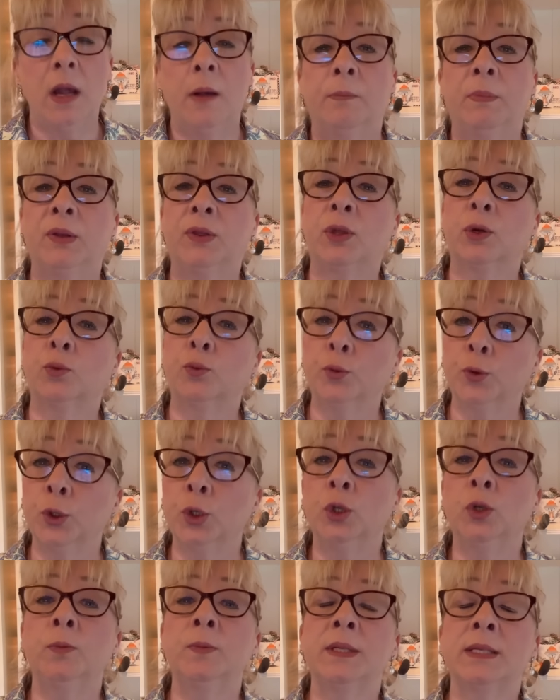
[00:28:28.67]
But the
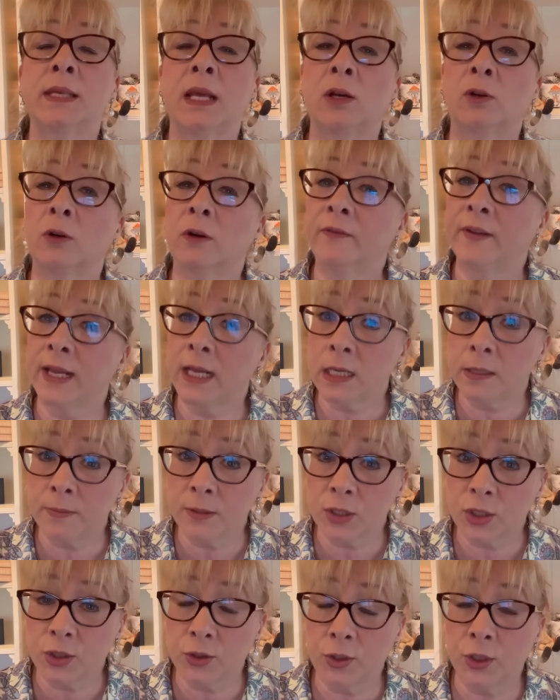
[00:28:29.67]
rooms that are
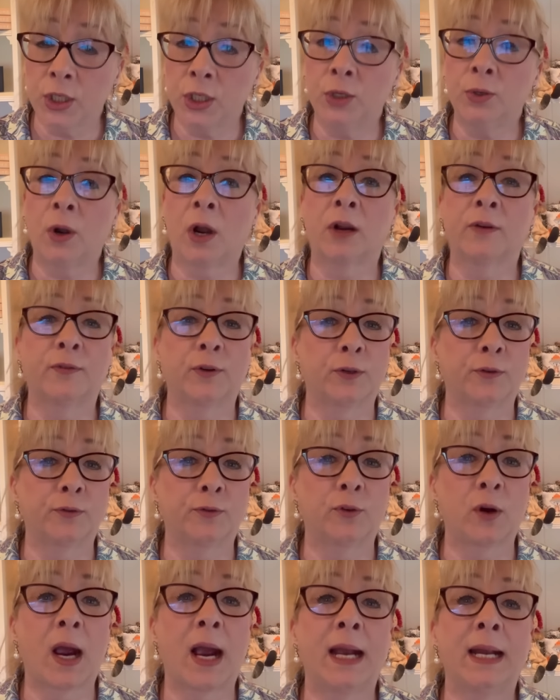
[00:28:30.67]
available to you are for
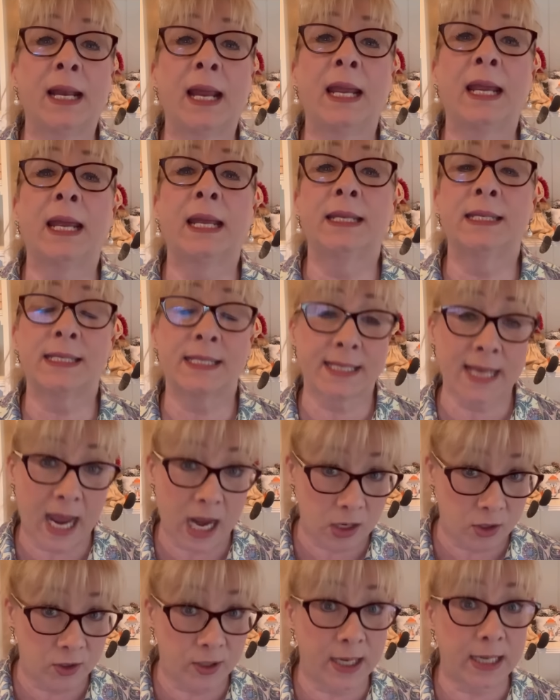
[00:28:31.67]
Friday and
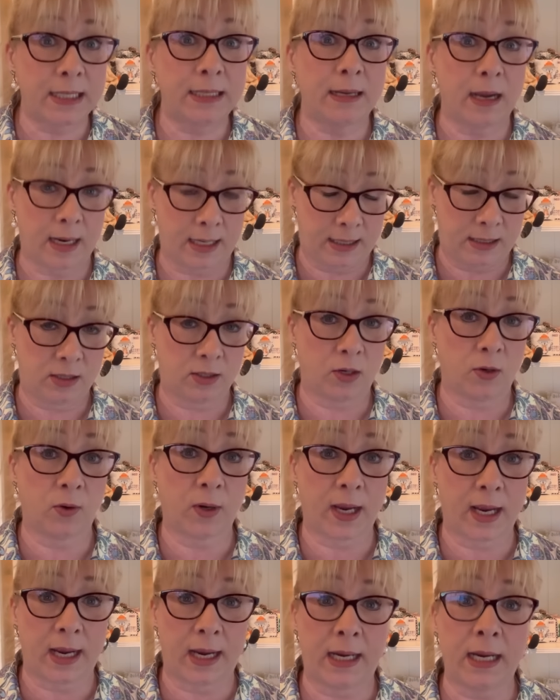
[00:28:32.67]
Saturday night,
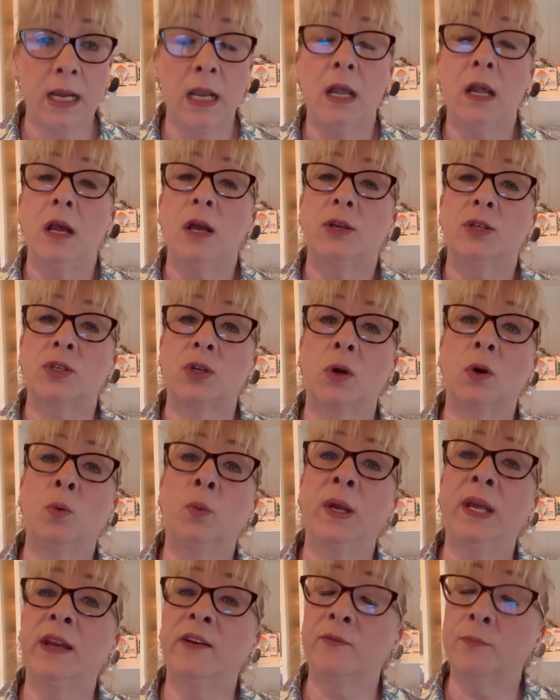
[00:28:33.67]
okay? So
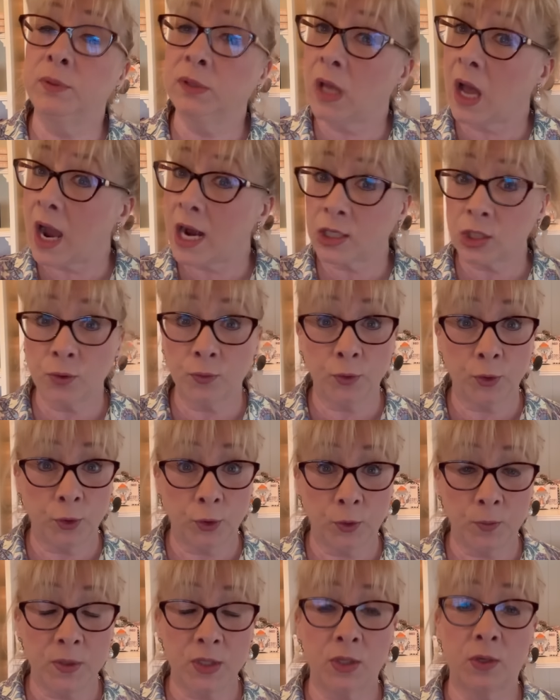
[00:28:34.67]
we have blocked
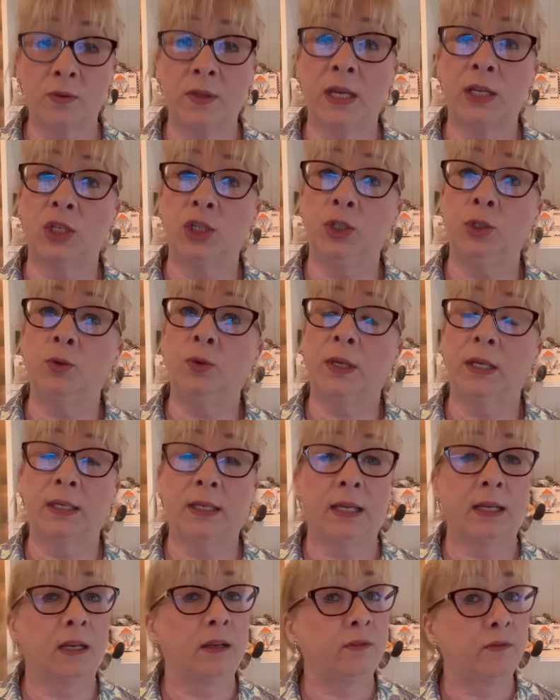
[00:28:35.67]
rooms so that you can
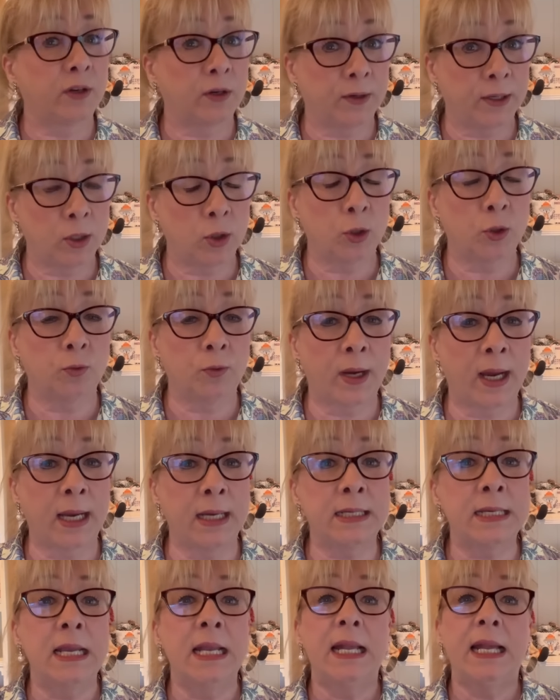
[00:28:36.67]
get a very good
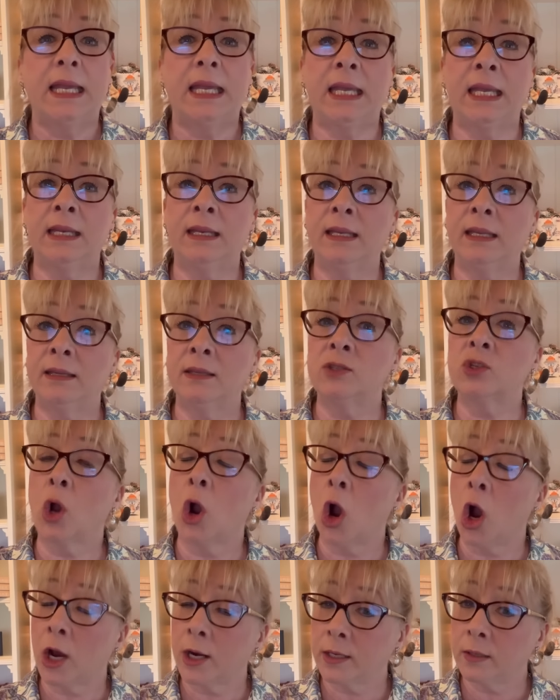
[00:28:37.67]
rate. It is
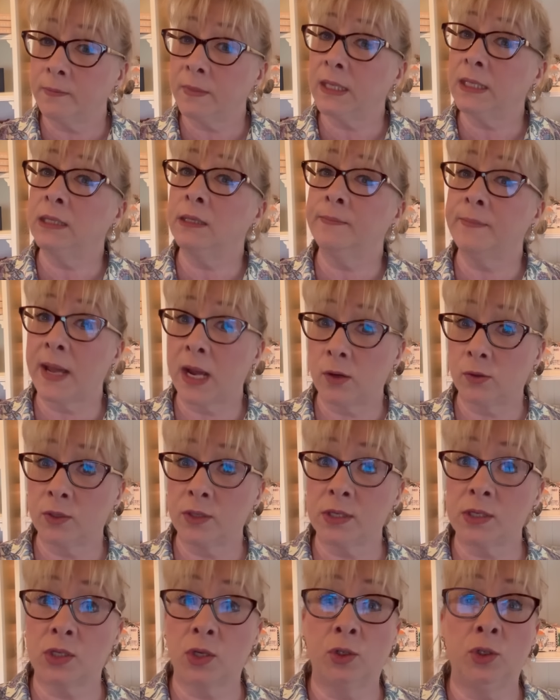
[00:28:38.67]
autumn in the
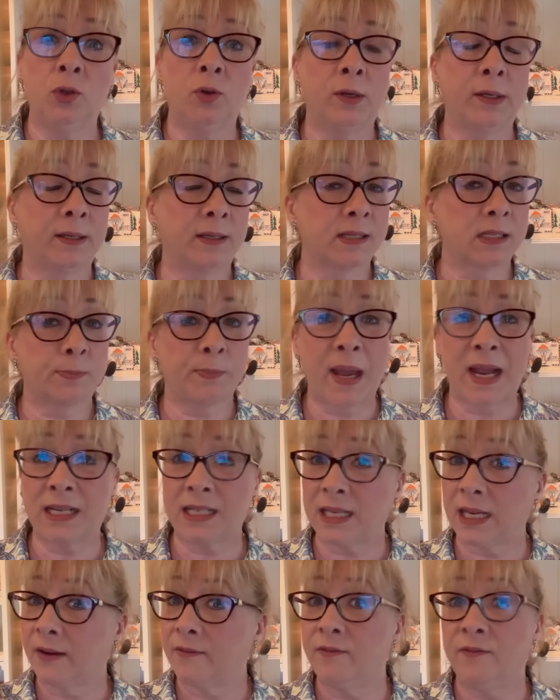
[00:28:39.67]
mountains, so you can
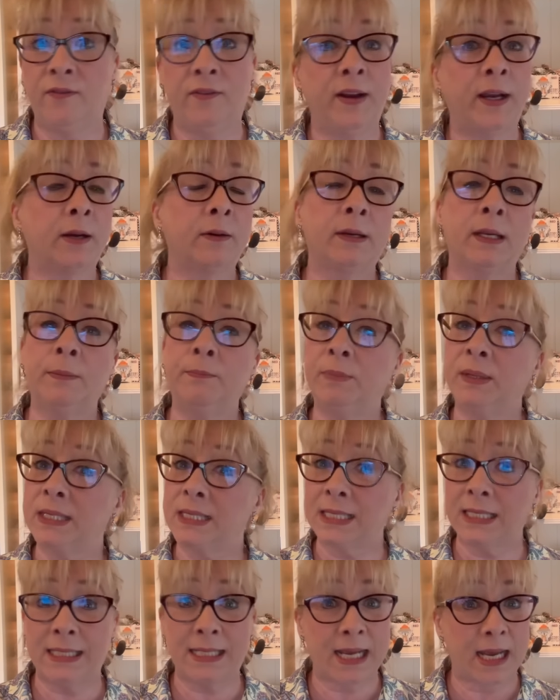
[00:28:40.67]
expect a very
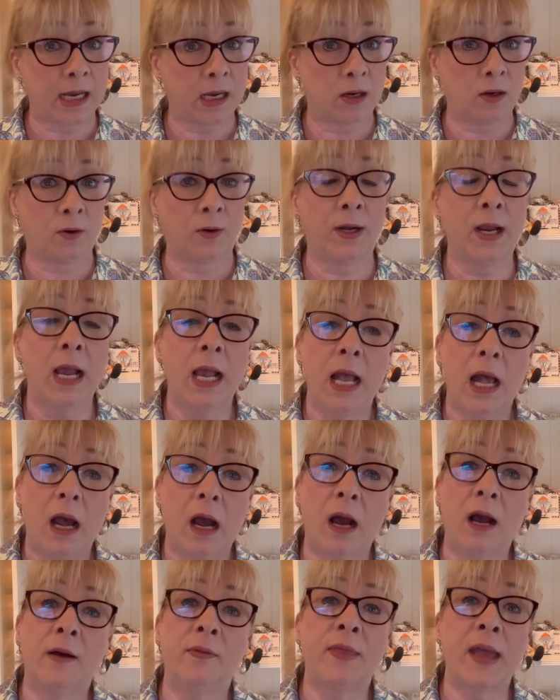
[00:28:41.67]
busy town
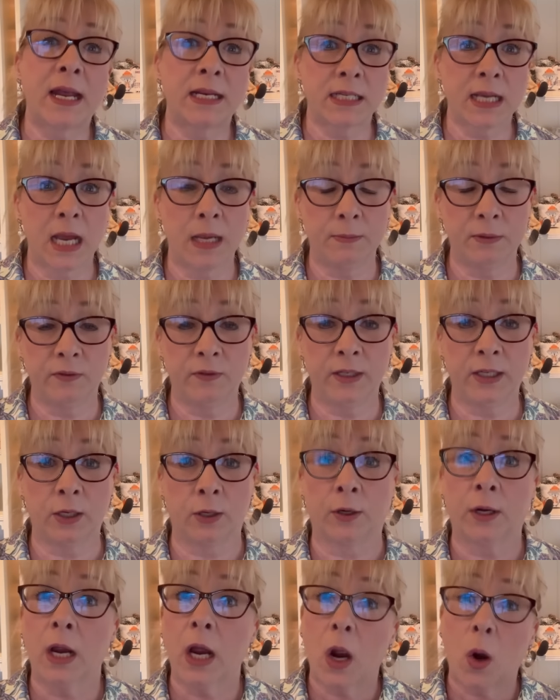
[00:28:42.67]
uh, that time of
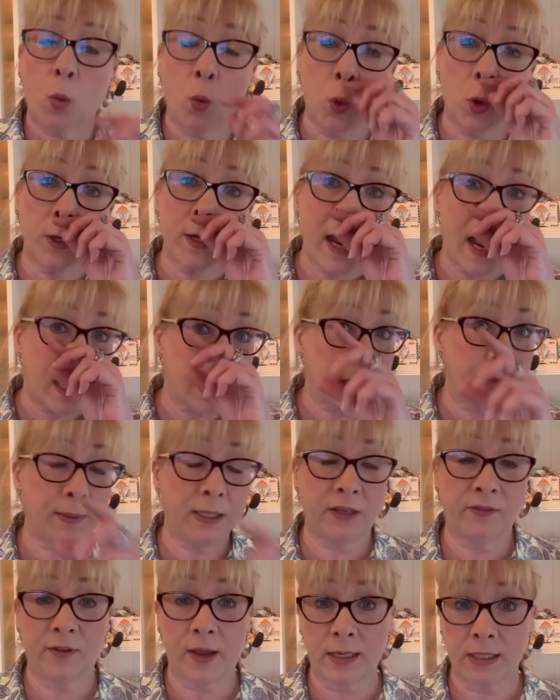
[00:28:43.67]
year. We're not going to be
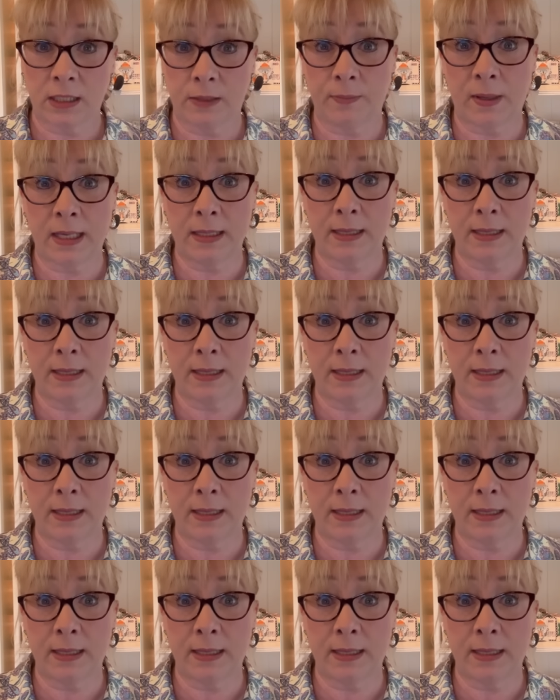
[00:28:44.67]
affected by